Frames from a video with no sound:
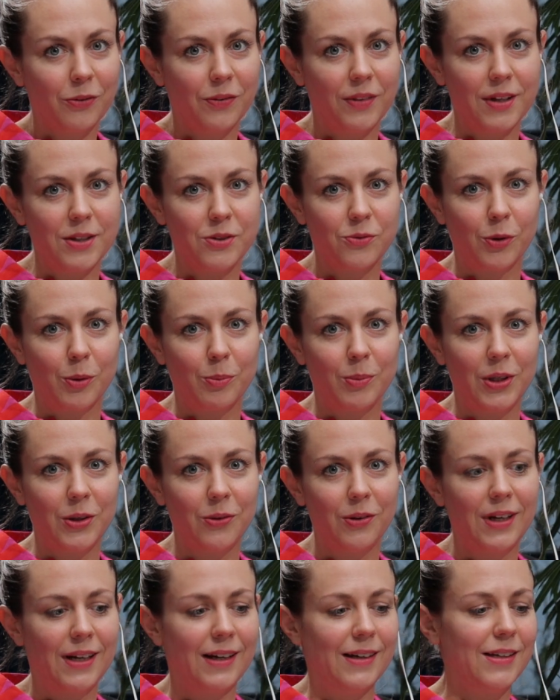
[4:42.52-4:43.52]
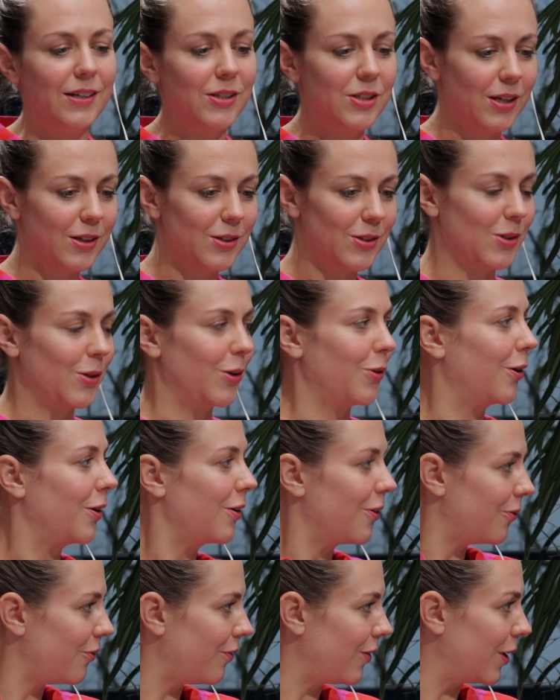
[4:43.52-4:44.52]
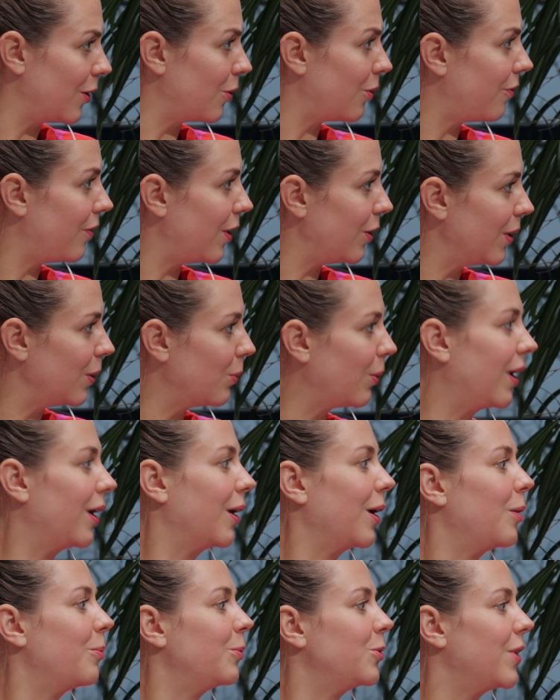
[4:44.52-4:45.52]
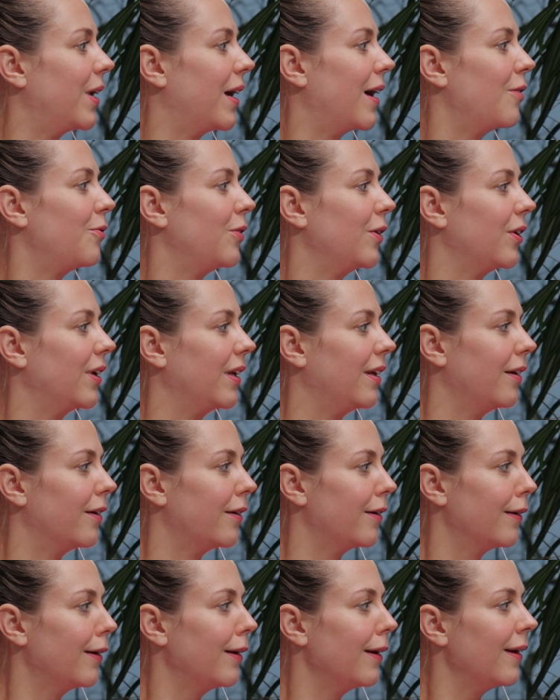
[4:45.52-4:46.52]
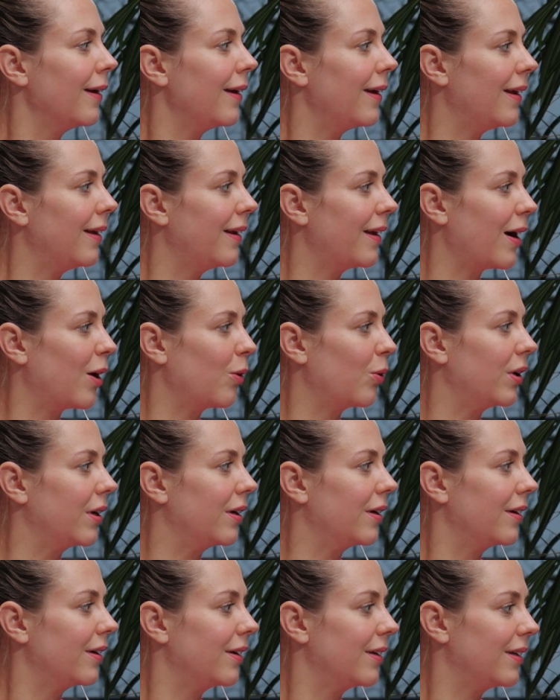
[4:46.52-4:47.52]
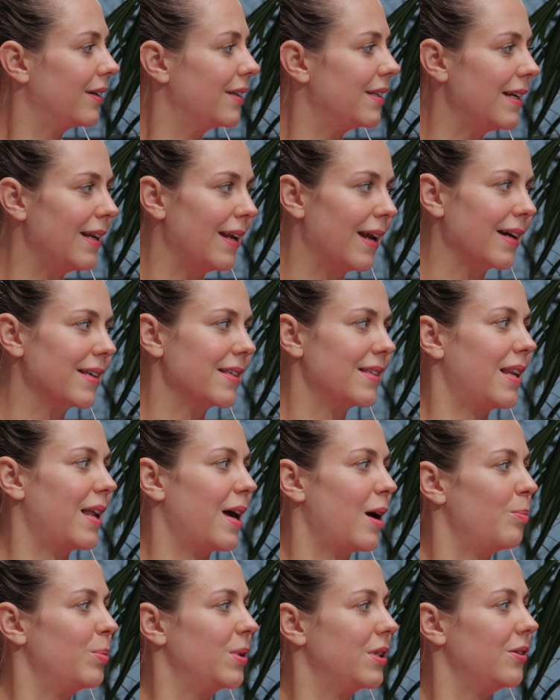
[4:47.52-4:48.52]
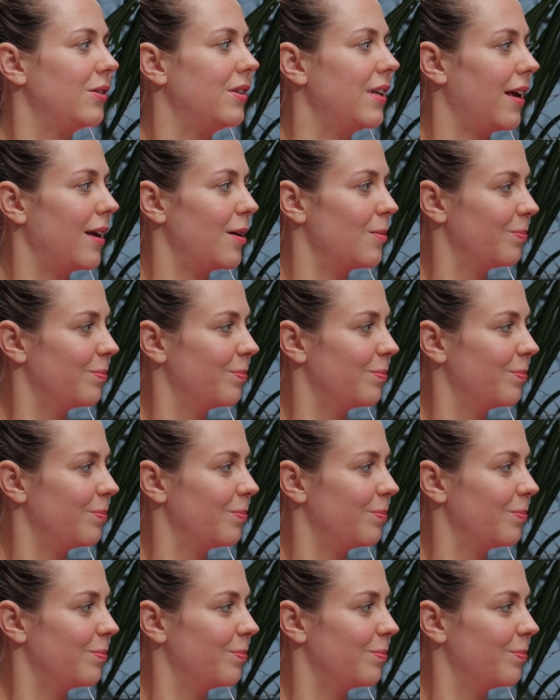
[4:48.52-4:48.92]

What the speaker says: this from you, Alice, so very welcome to have you here in our DILAX lab today.